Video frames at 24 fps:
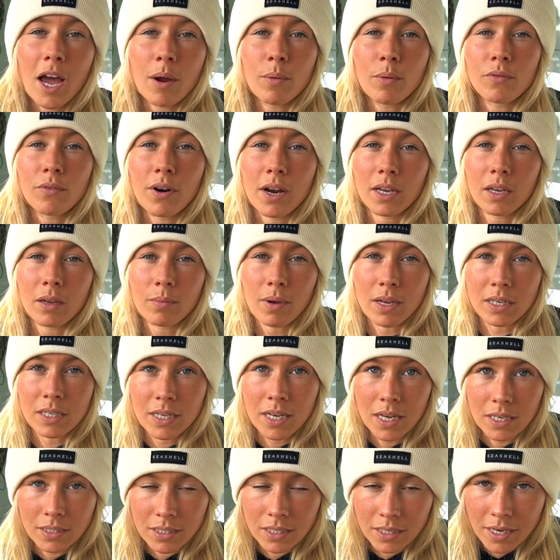I would recommend
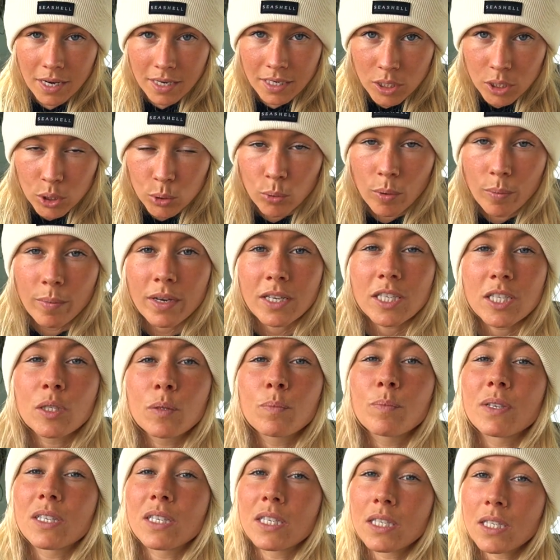getting a swimming
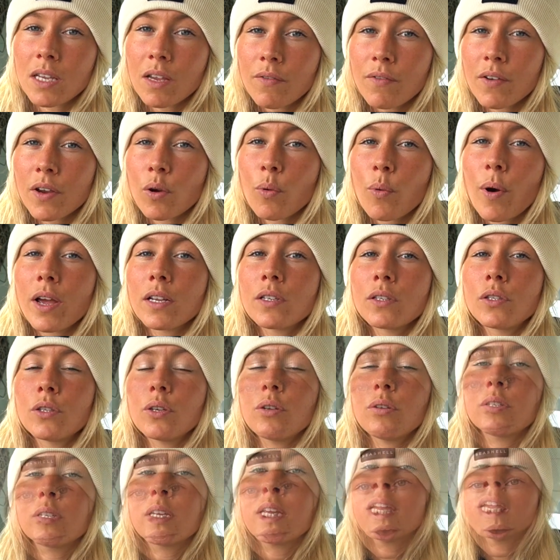specific
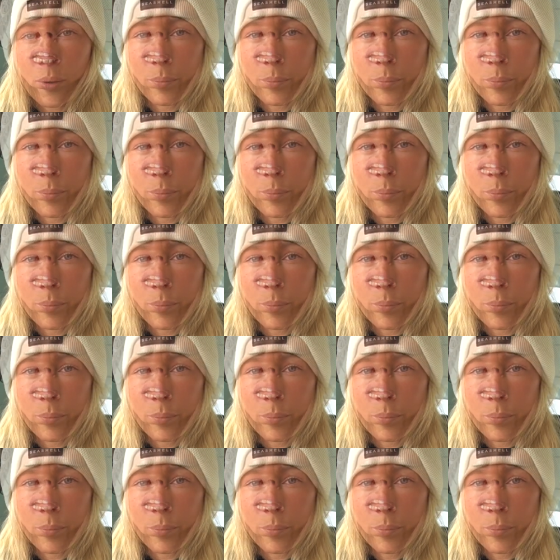wetsuit.